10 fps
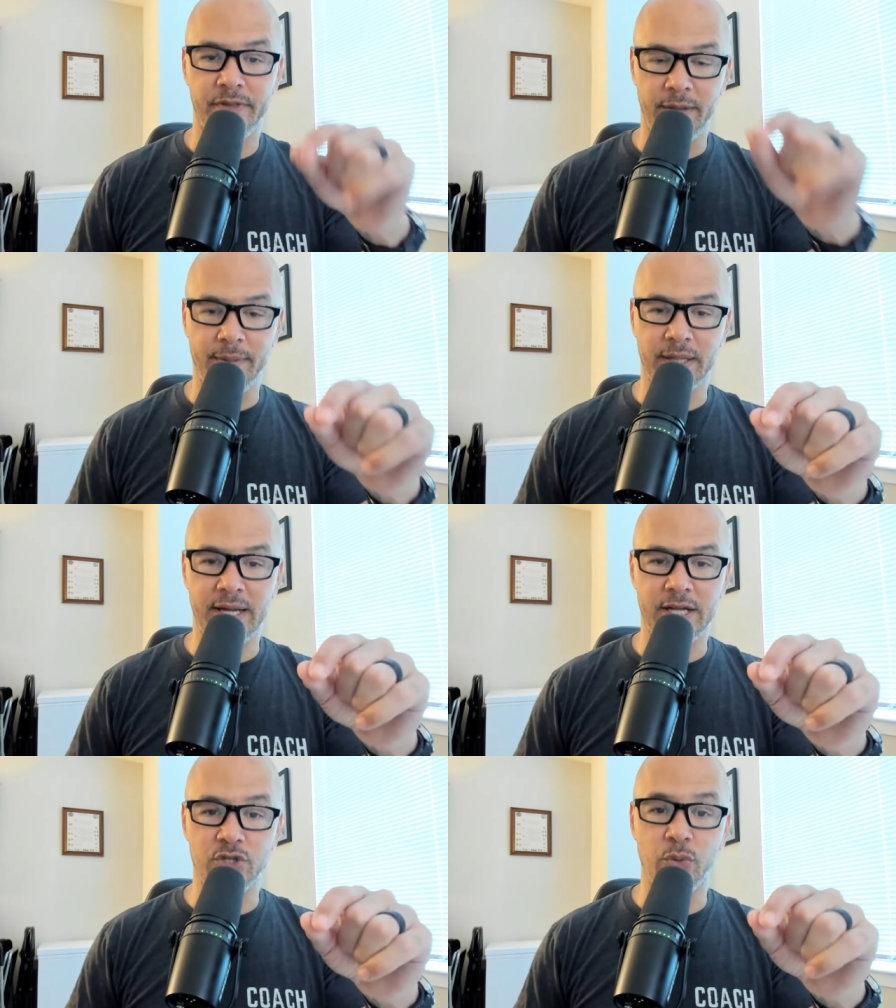Think about
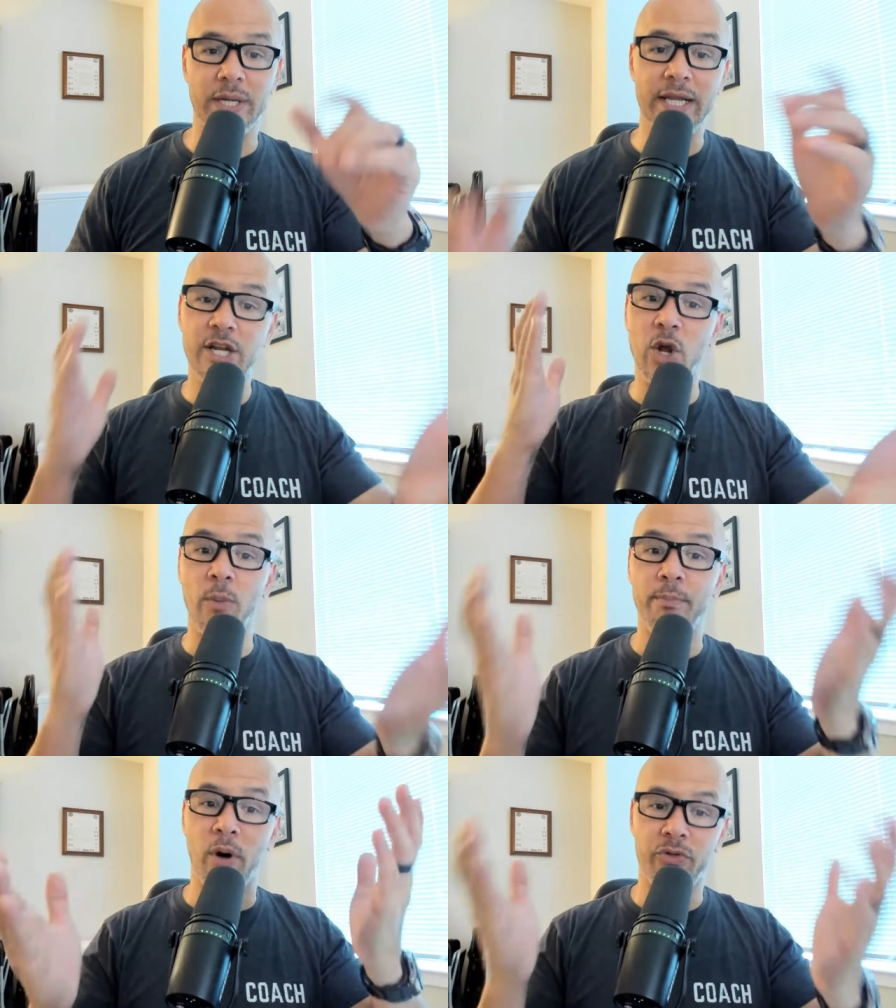that. So we need to
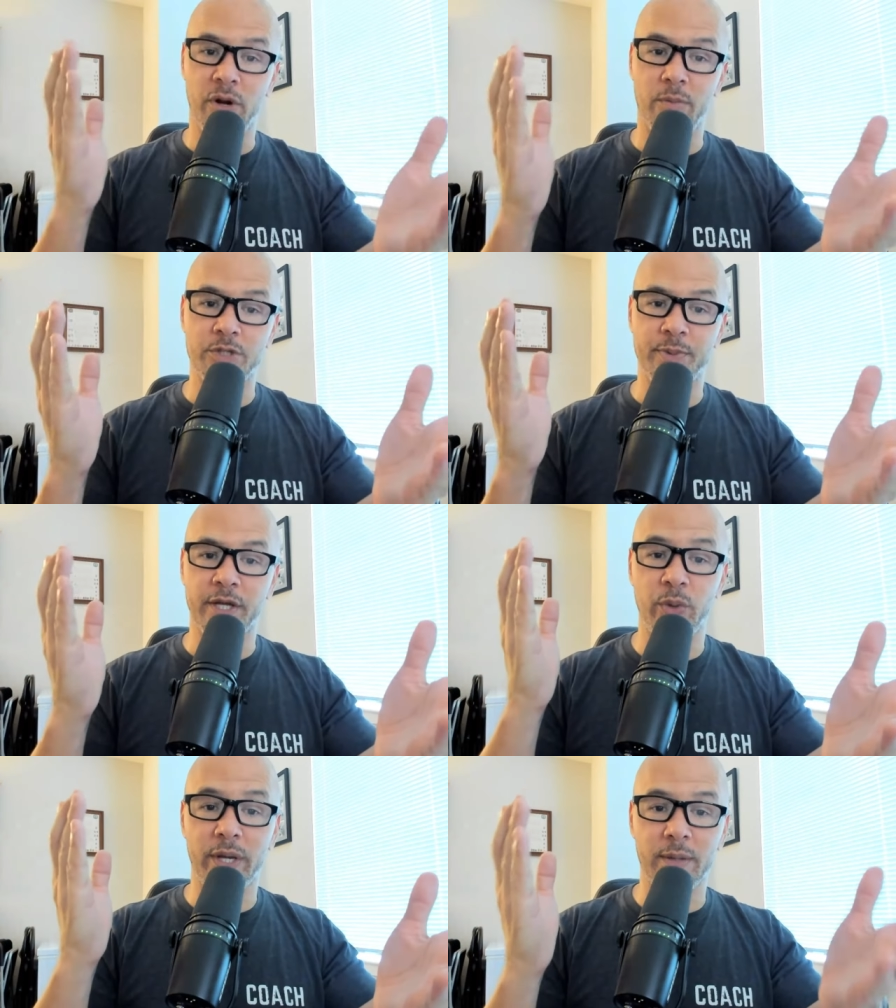know both numbers
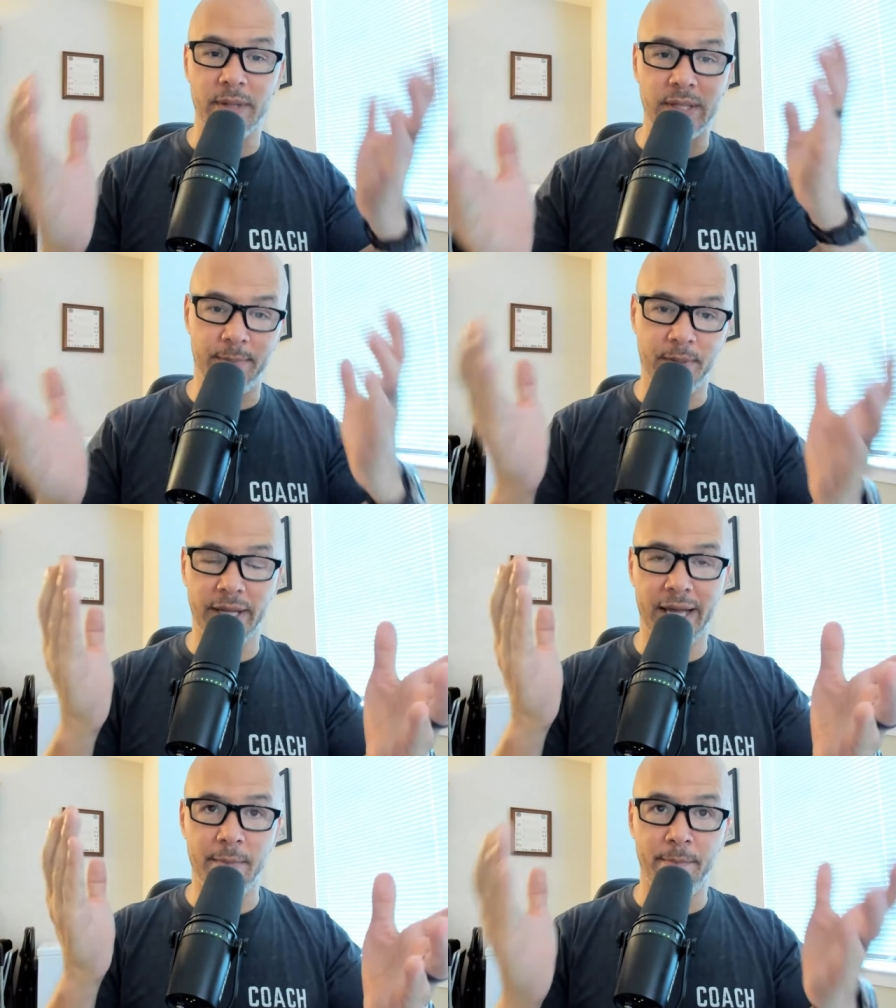because we can
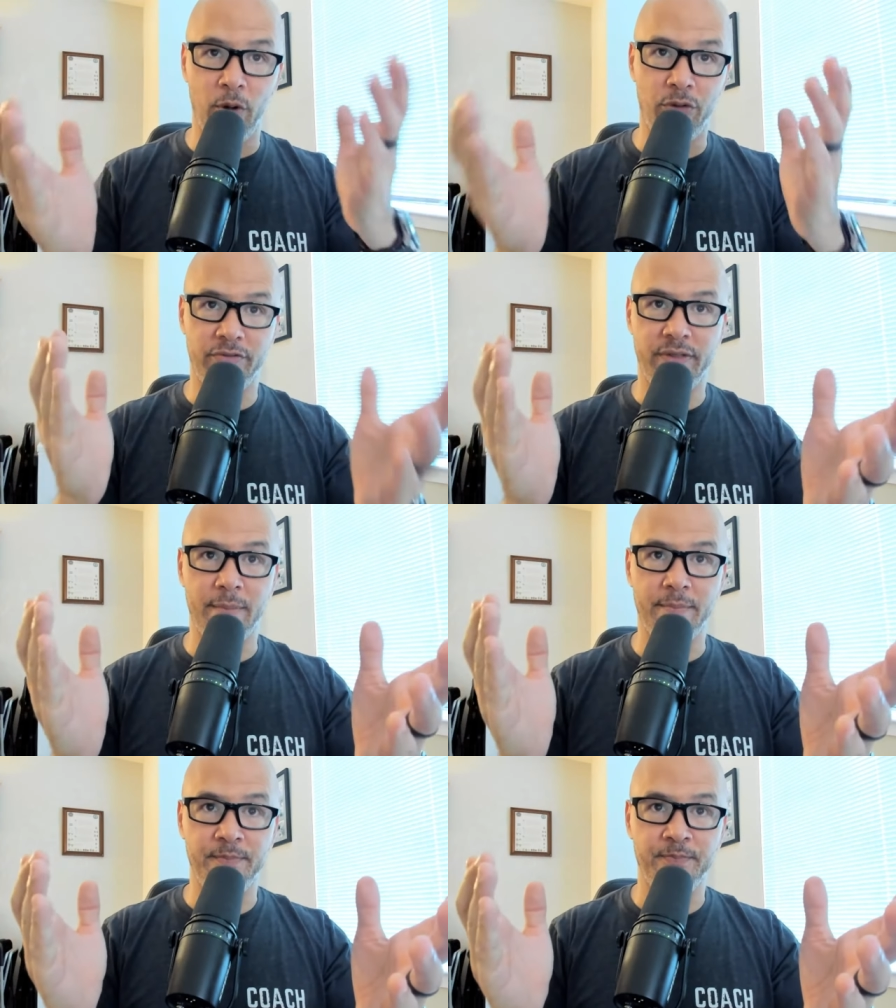manipulate both of
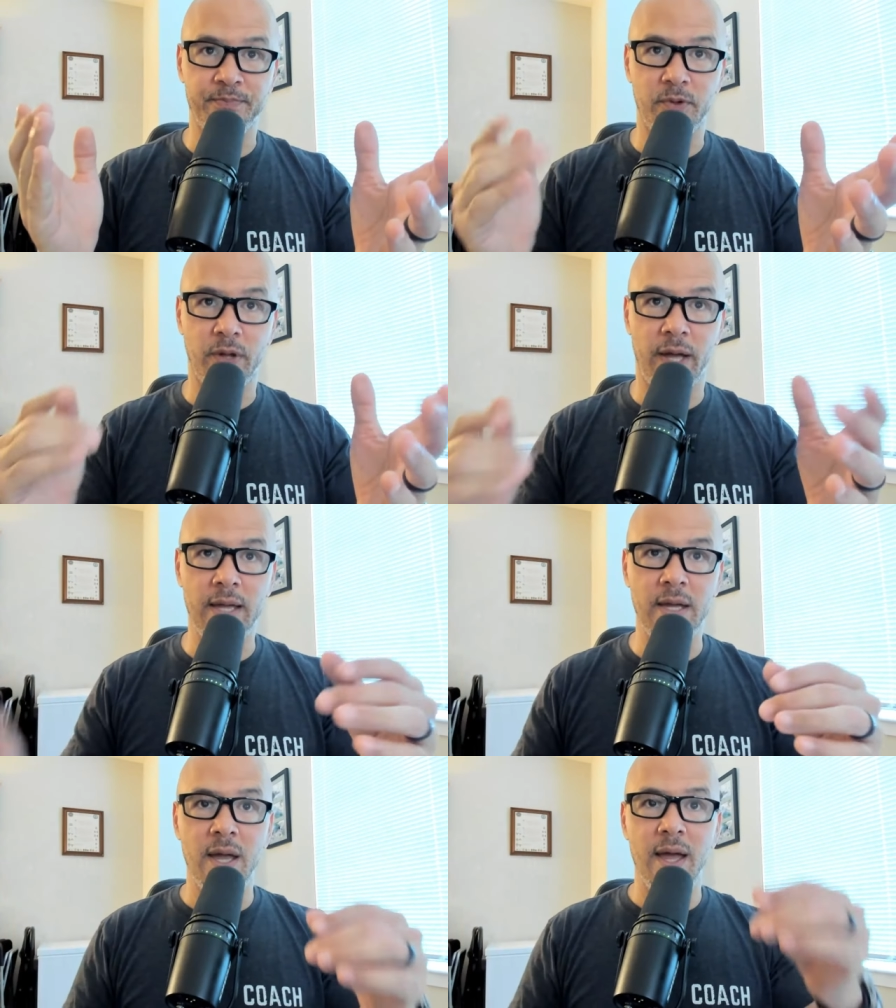them.
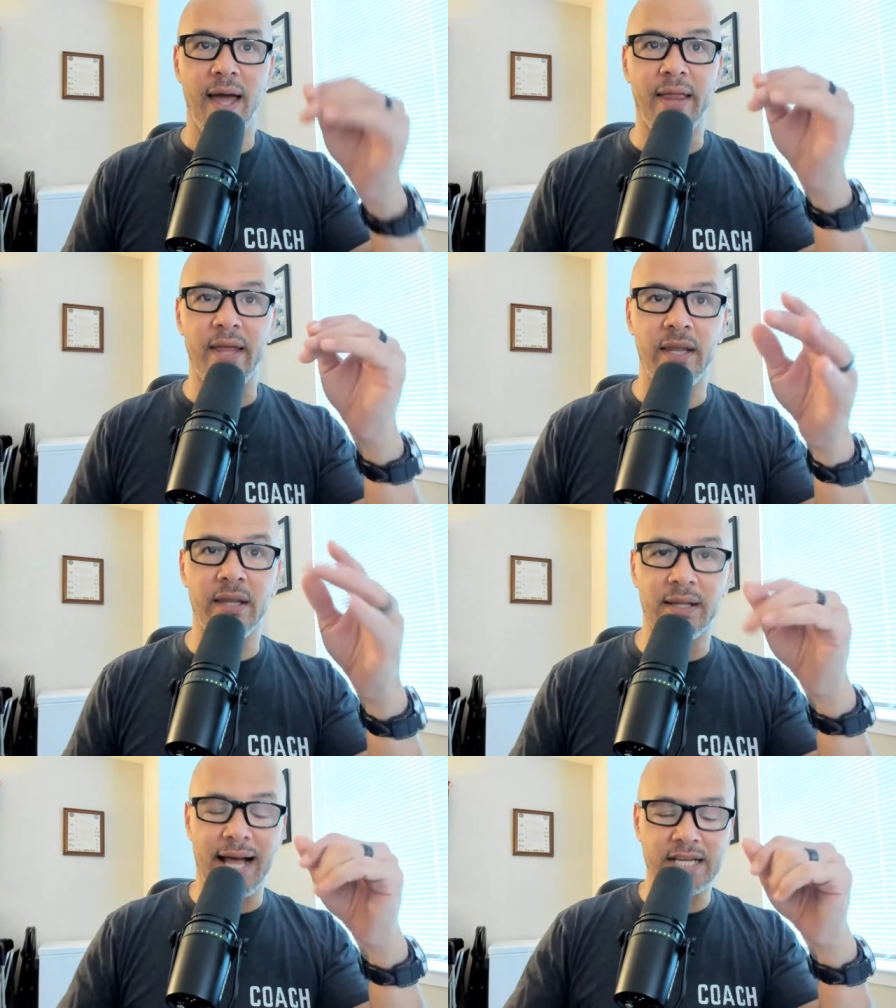Okay. And then
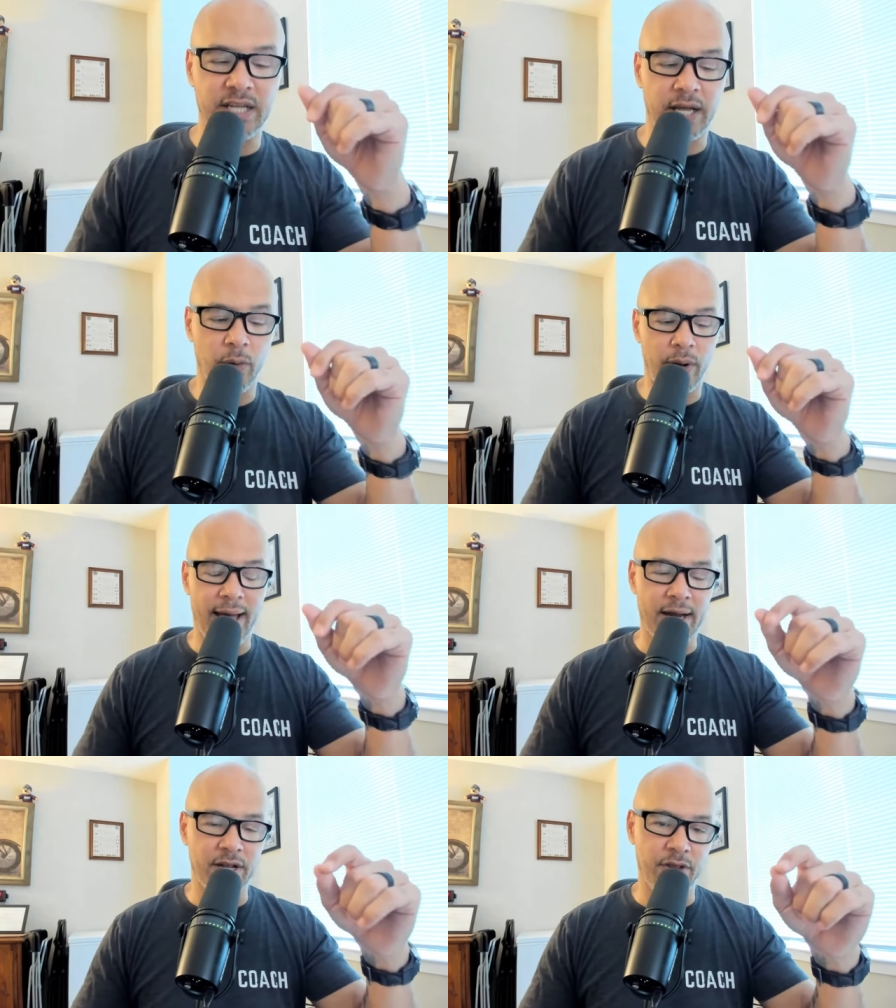the last thing I want to
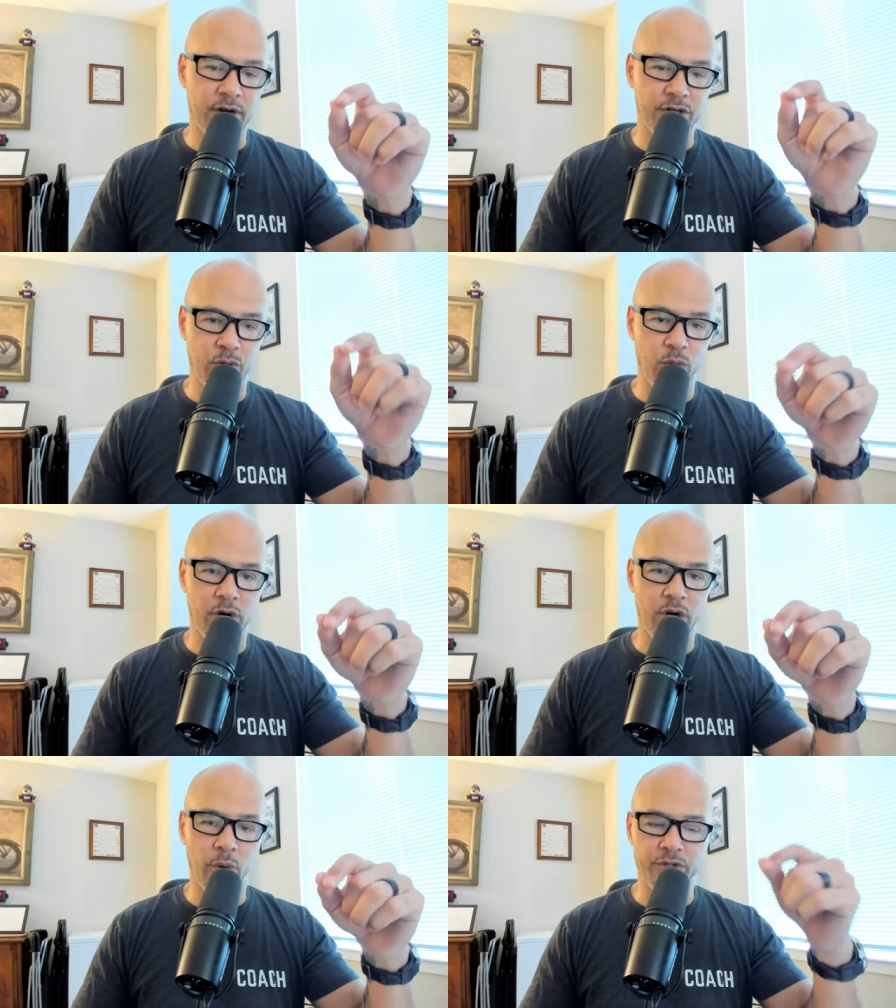add in there is you want
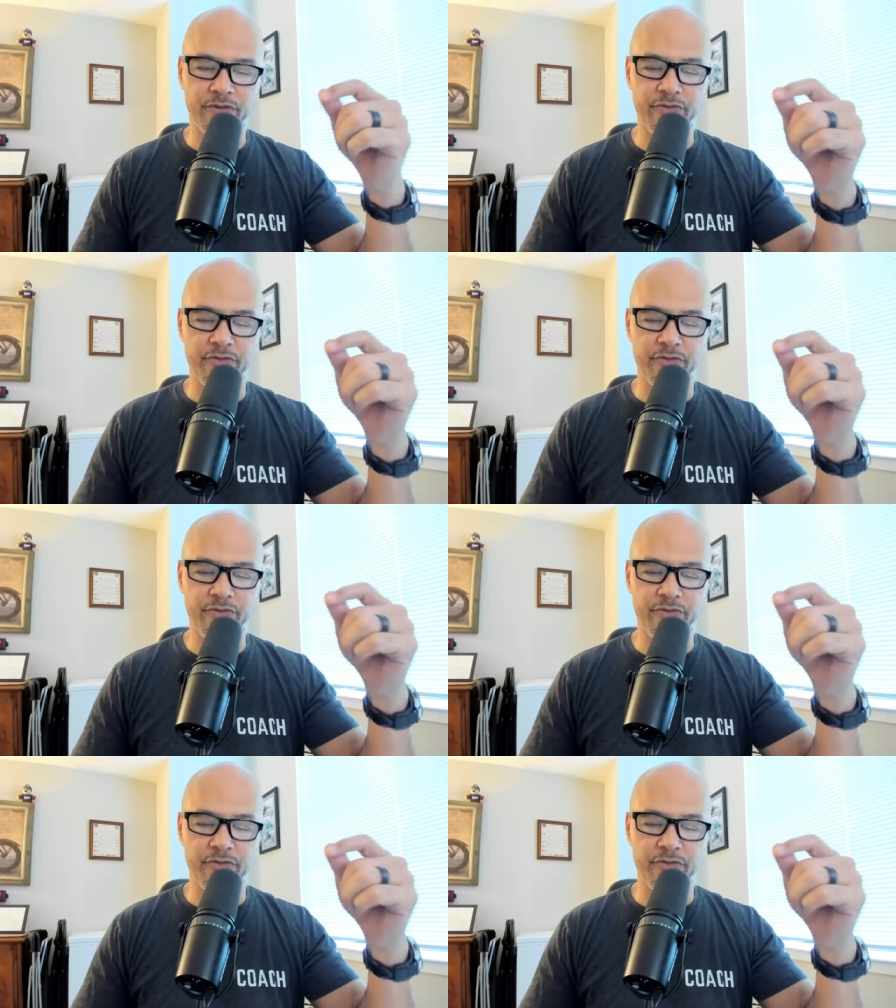to know what your